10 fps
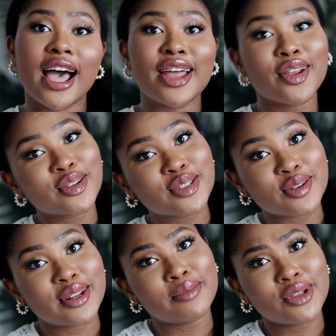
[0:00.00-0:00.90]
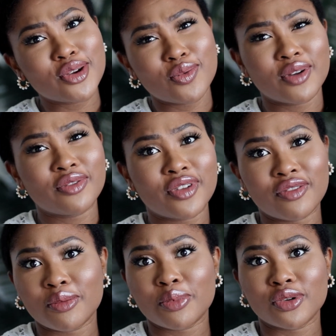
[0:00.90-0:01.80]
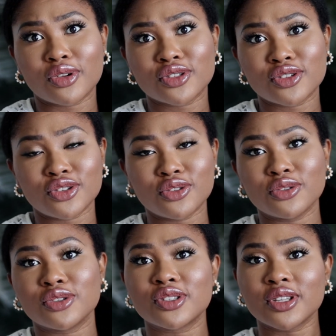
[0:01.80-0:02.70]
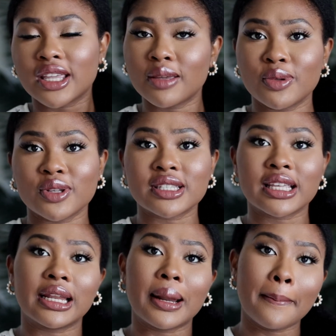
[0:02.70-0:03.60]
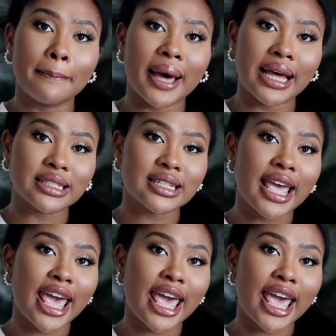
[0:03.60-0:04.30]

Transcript: And also let me know what favorite products you use to keep your skin matte,